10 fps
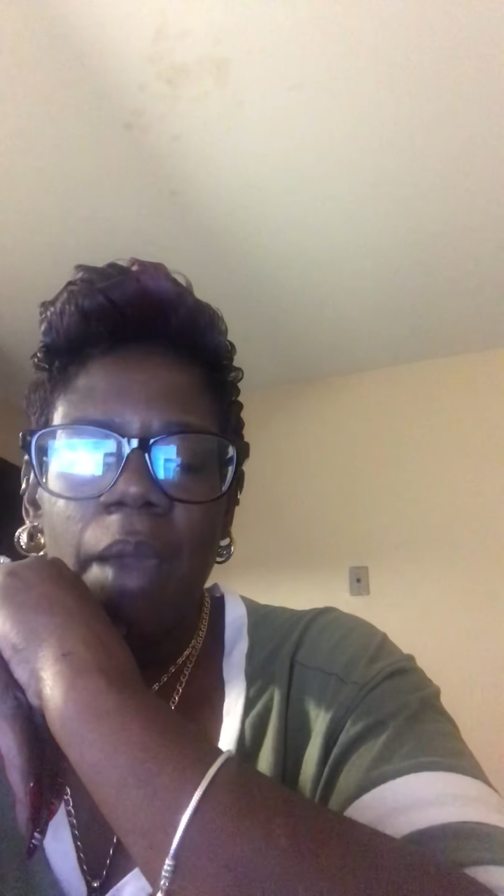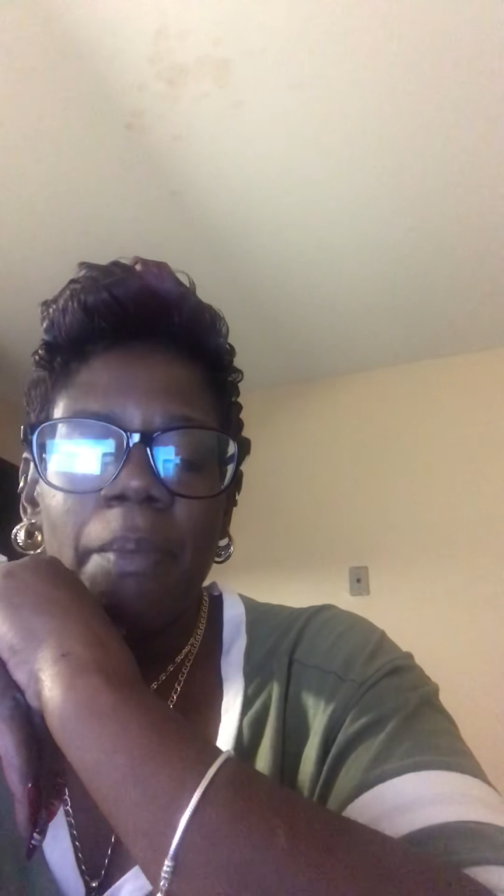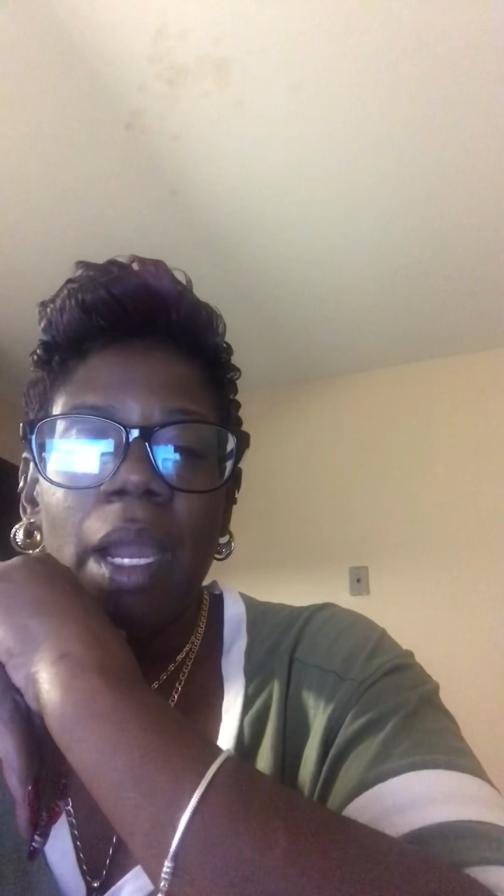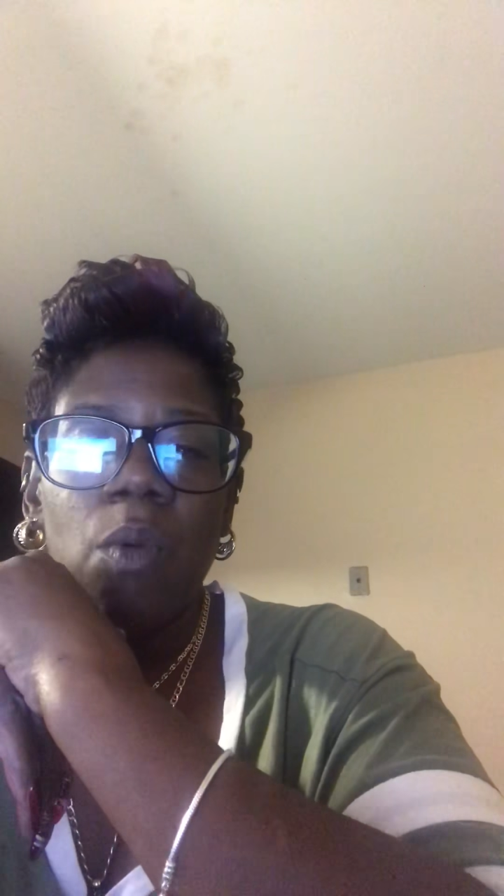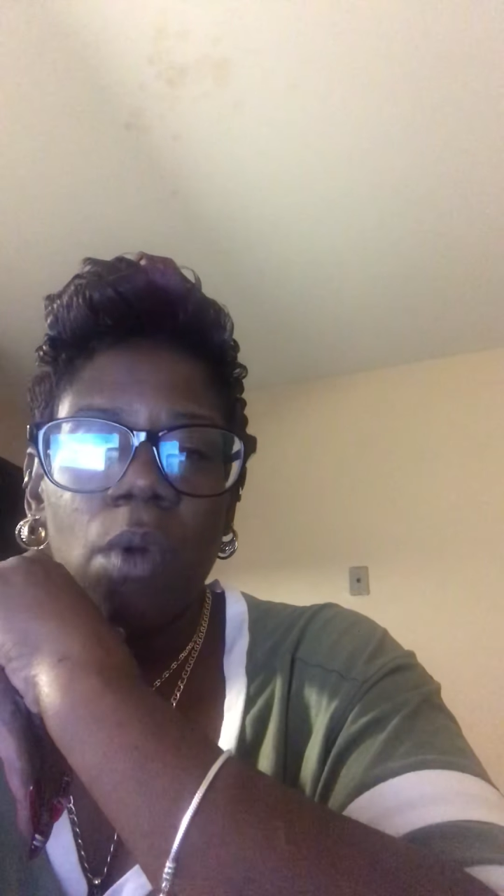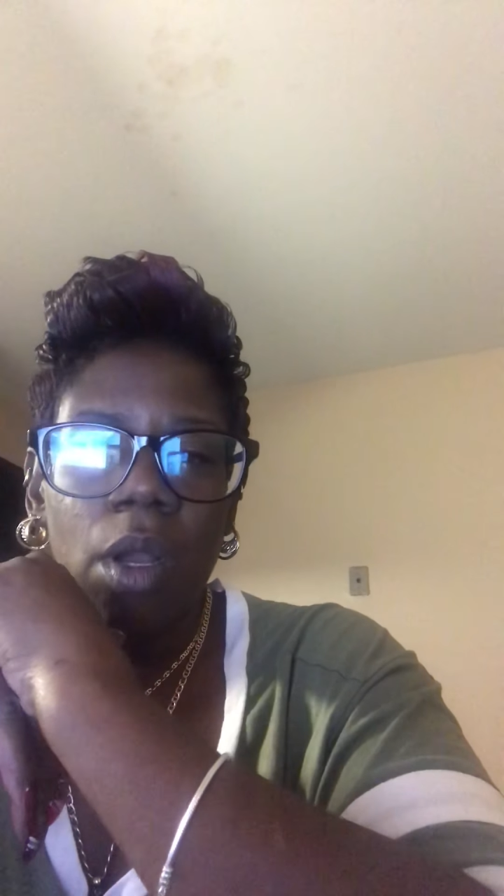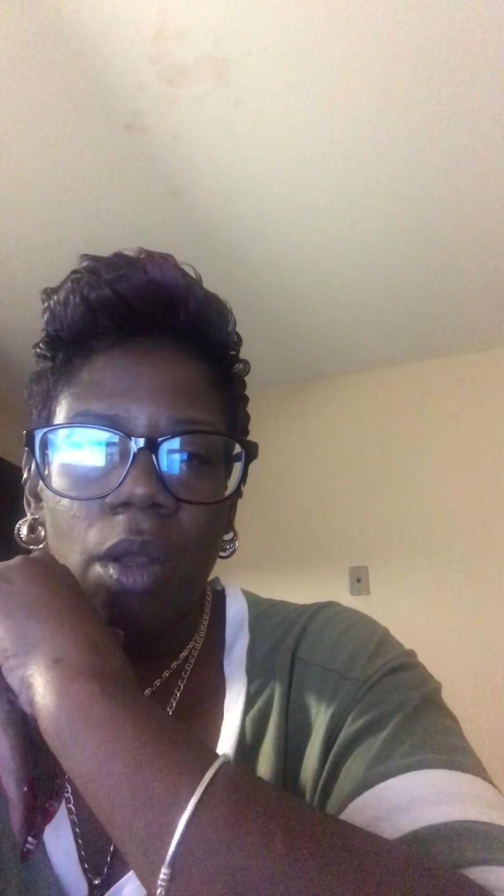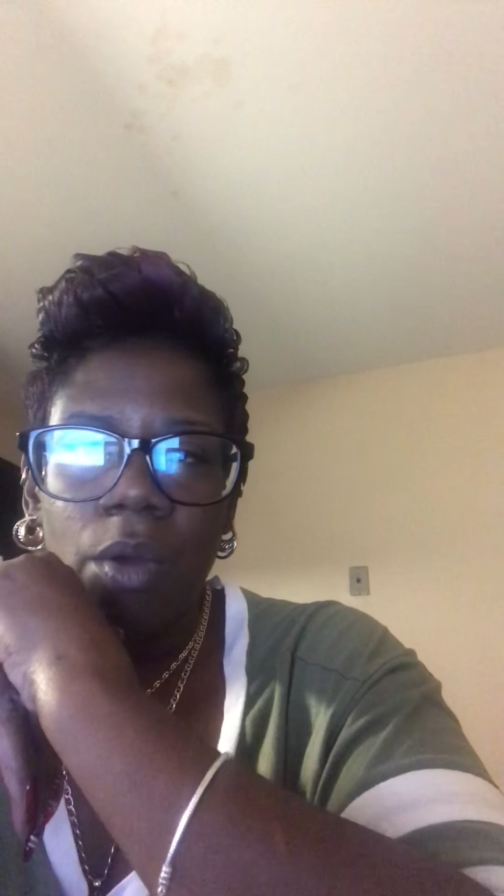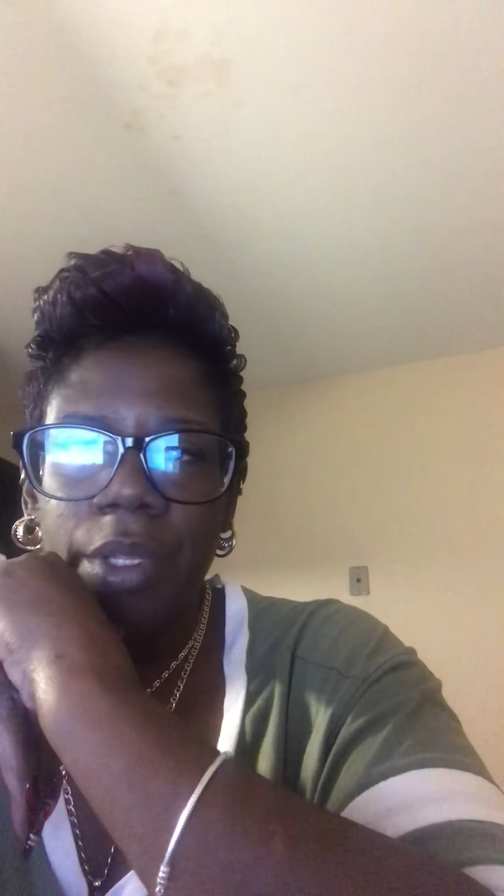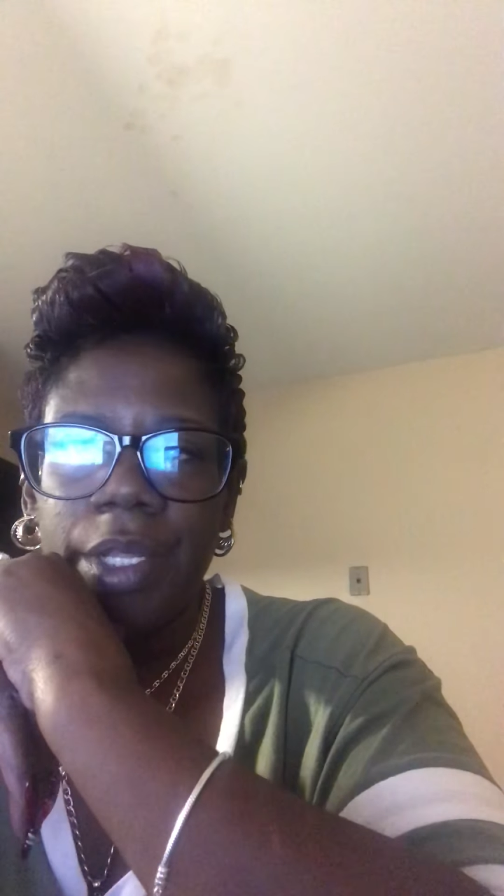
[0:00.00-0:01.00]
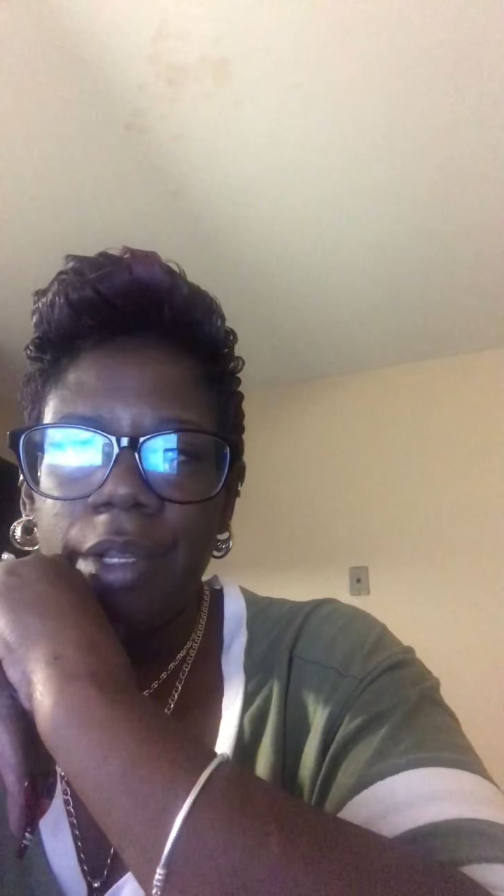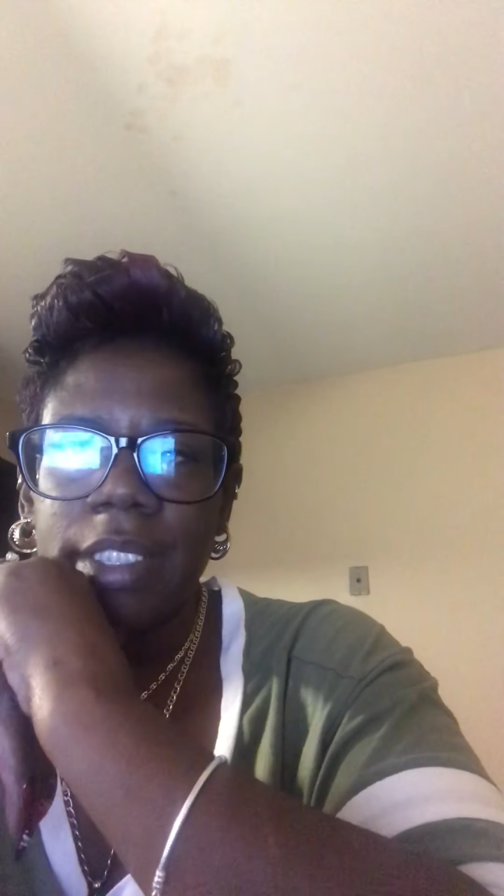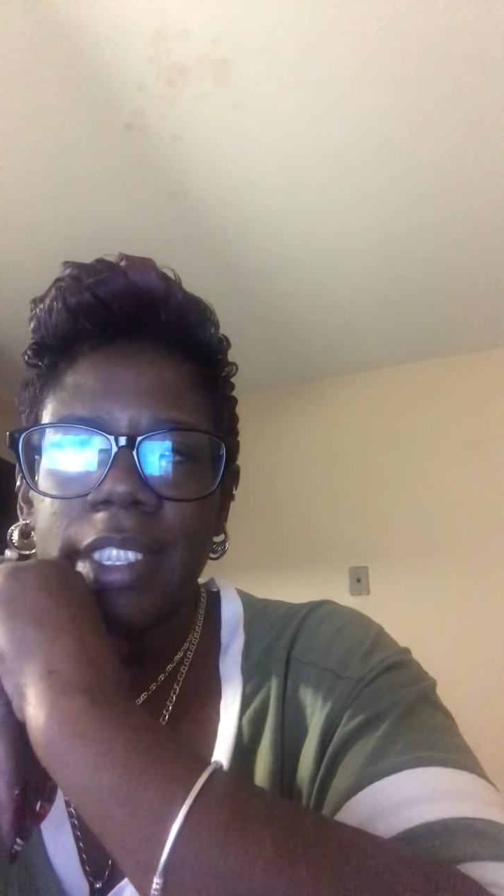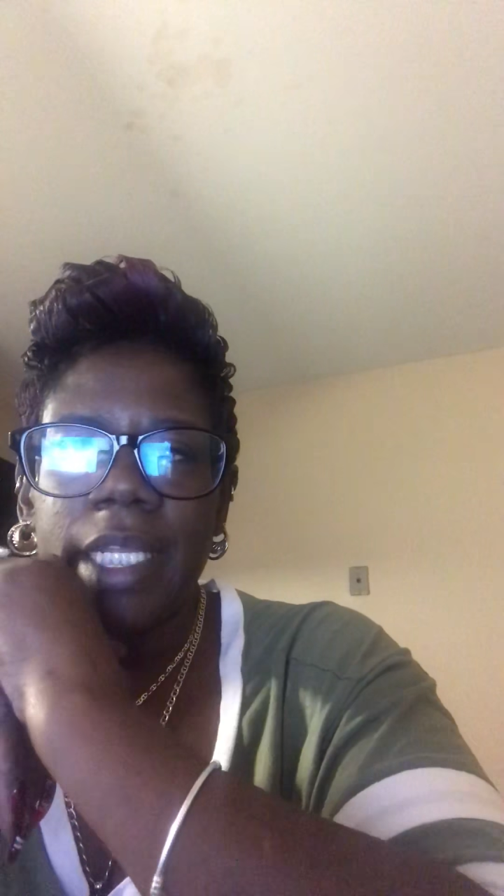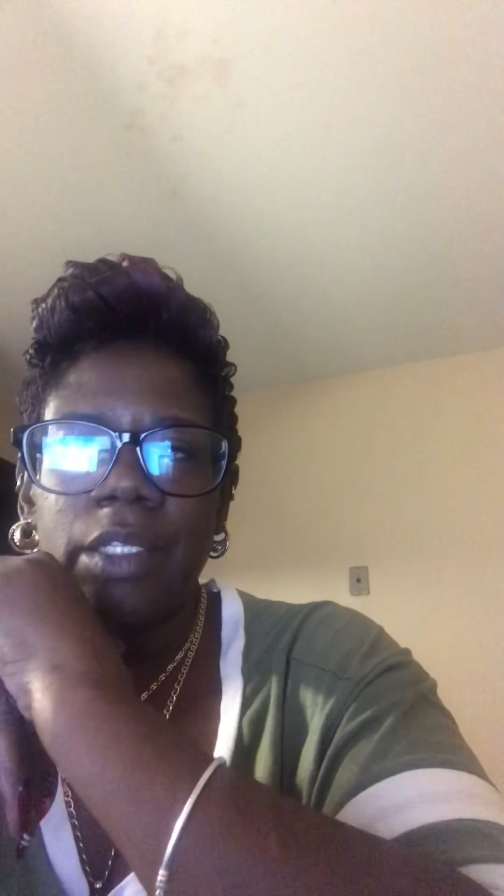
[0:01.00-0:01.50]
My role here
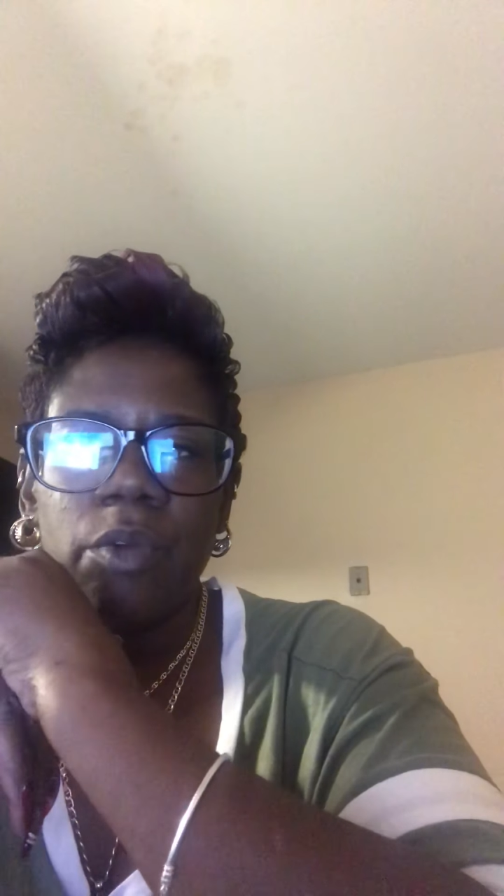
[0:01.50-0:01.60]
at Teton